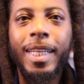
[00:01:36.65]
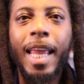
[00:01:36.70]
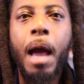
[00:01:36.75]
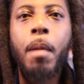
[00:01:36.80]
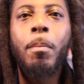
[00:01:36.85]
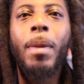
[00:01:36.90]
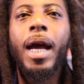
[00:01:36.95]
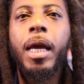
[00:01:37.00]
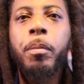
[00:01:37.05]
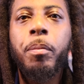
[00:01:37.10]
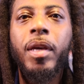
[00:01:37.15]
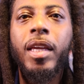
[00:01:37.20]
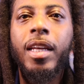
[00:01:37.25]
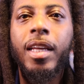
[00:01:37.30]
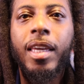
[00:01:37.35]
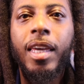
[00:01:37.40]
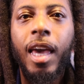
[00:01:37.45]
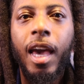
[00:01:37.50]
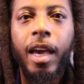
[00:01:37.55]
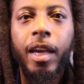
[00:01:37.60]
That might be
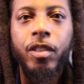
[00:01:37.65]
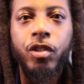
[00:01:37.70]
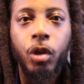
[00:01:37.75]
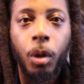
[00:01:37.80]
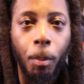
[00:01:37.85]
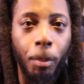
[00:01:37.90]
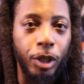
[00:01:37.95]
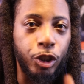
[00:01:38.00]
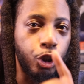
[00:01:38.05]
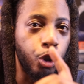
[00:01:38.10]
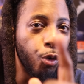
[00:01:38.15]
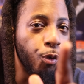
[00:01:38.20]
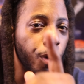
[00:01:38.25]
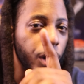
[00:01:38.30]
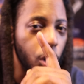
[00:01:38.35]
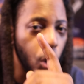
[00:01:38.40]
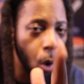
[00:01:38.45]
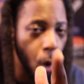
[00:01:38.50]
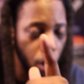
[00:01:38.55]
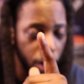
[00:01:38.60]
the case, but you
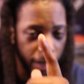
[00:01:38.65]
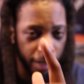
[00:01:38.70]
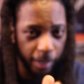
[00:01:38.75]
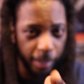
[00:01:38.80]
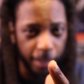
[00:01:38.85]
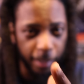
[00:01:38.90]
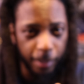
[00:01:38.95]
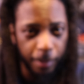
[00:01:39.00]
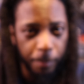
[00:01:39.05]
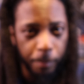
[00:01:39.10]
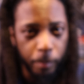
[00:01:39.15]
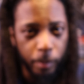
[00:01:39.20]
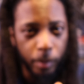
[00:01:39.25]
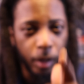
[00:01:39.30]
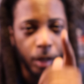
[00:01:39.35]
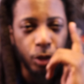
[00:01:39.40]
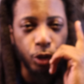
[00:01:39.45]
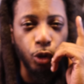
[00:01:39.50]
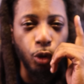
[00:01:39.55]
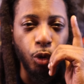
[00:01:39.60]
recorded it.
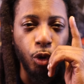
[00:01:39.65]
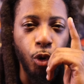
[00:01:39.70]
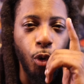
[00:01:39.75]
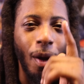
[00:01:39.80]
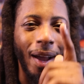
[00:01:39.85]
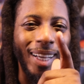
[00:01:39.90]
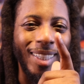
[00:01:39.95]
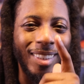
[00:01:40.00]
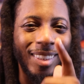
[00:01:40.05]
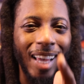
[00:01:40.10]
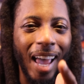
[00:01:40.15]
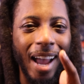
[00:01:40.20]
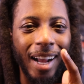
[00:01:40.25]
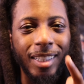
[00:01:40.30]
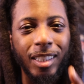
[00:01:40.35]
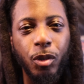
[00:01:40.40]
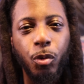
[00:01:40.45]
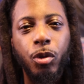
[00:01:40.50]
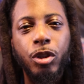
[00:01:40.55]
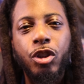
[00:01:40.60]
You knew
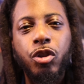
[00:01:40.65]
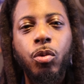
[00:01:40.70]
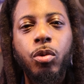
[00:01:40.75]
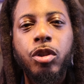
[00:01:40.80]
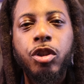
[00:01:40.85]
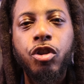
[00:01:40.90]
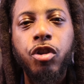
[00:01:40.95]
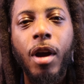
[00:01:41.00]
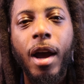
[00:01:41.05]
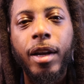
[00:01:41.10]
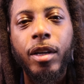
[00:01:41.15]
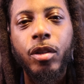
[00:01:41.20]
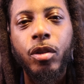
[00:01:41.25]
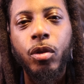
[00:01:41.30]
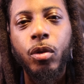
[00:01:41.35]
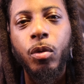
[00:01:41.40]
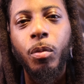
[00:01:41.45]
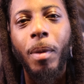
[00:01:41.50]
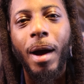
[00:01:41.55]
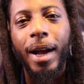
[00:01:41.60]
exactly what you was trying to
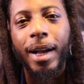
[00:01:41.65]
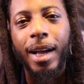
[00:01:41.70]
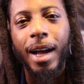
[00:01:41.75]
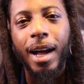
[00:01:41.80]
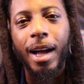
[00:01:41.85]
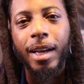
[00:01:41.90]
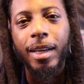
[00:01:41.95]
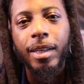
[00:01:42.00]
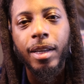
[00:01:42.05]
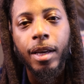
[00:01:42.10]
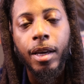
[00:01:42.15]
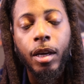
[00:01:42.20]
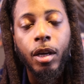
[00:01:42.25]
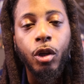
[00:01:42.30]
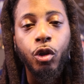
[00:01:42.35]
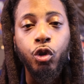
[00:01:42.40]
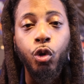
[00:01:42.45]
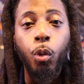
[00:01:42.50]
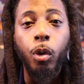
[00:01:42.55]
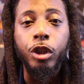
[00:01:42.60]
do, my guy.
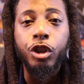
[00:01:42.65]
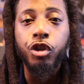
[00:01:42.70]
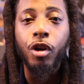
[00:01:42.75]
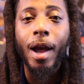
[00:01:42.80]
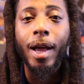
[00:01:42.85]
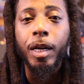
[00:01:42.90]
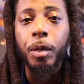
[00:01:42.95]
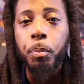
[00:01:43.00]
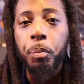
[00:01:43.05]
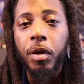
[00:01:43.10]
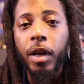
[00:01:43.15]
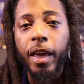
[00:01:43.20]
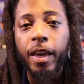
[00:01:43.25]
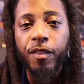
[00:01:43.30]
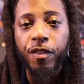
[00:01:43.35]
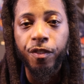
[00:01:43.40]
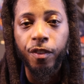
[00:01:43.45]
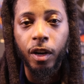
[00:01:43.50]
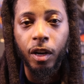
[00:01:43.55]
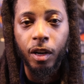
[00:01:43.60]
You were trying to play
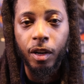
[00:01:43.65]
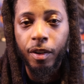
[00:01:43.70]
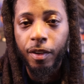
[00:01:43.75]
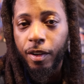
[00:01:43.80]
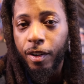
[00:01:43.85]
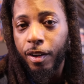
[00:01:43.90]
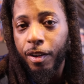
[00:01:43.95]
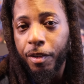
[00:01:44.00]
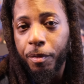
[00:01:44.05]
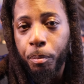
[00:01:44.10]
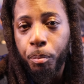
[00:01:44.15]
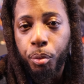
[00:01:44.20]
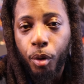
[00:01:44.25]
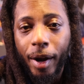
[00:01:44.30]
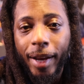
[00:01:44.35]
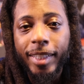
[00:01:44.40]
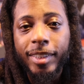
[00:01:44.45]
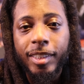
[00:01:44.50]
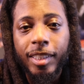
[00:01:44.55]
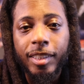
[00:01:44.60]
uh,
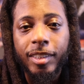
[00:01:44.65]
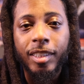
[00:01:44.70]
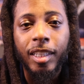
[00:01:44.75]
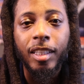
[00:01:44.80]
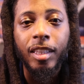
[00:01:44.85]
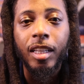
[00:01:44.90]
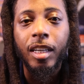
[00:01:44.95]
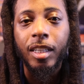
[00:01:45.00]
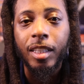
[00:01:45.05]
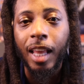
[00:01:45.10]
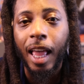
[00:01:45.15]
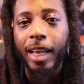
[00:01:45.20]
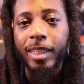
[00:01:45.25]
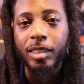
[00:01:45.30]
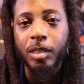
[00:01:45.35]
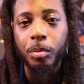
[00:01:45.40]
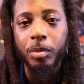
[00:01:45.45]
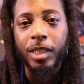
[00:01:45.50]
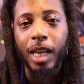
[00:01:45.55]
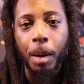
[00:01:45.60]
Brazy to look like
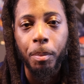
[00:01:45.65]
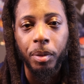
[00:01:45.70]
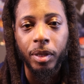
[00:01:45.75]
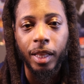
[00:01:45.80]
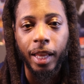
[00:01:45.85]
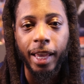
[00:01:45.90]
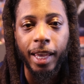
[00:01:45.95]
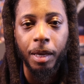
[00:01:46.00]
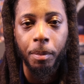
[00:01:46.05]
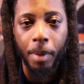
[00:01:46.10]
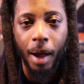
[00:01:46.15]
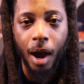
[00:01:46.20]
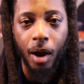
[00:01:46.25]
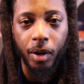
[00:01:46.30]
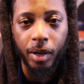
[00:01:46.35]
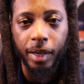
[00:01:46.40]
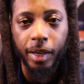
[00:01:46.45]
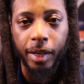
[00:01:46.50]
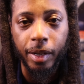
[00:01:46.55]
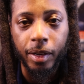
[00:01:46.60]
some type of lame
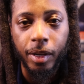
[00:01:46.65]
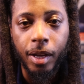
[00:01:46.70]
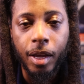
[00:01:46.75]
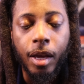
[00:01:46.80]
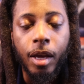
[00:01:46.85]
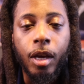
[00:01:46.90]
out here.